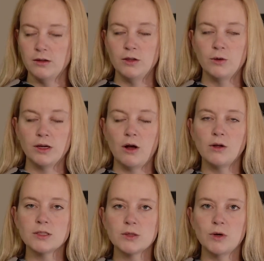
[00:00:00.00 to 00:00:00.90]
You can
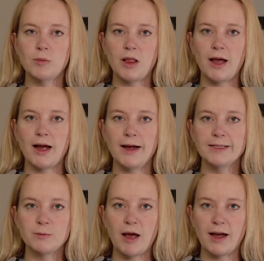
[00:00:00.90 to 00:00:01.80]
also apply
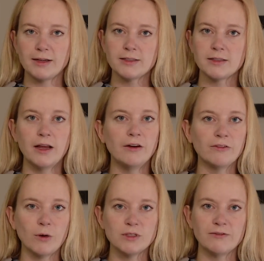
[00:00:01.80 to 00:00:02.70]
ice packs, and
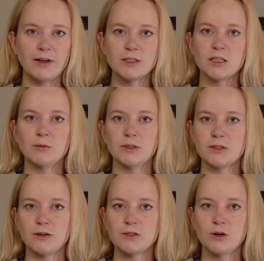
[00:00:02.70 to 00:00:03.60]
frozen vegetables
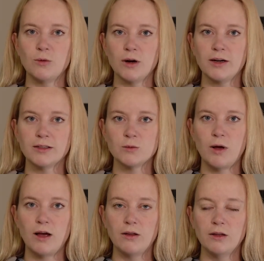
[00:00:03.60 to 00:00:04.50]
also work as
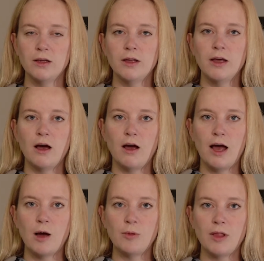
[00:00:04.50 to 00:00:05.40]
well,
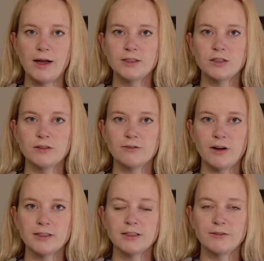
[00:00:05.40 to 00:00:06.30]
applied to the
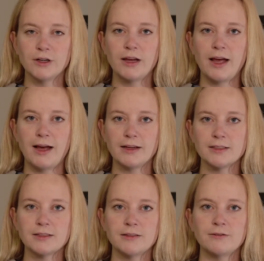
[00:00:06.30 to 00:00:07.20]
front of your
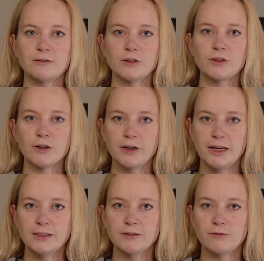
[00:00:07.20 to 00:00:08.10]
cast for
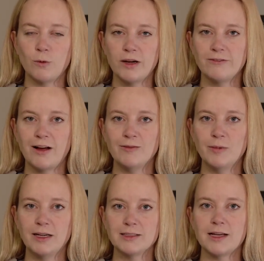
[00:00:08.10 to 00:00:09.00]
30 to 45
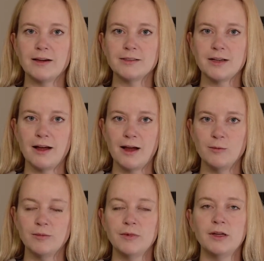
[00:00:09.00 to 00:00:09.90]
minutes at a
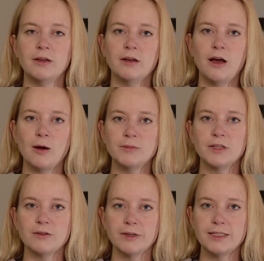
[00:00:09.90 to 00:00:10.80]
time, up to
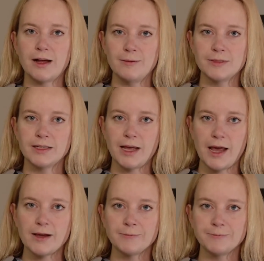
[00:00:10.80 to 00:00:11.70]
3 times a
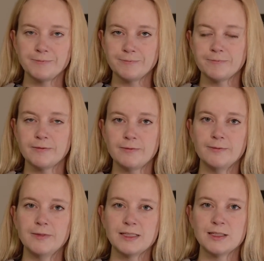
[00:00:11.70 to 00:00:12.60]
day.
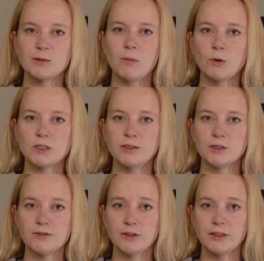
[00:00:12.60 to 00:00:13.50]
This is most
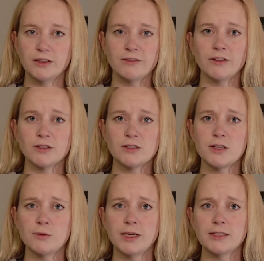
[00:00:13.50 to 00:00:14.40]
useful in the first
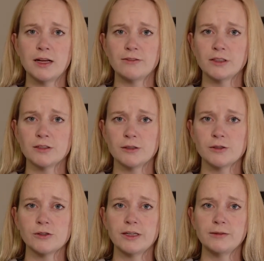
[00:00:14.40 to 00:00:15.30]
2 weeks after
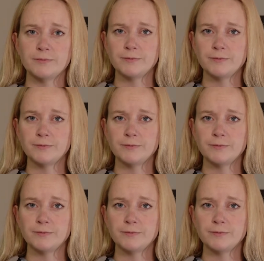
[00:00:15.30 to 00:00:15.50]
surgery.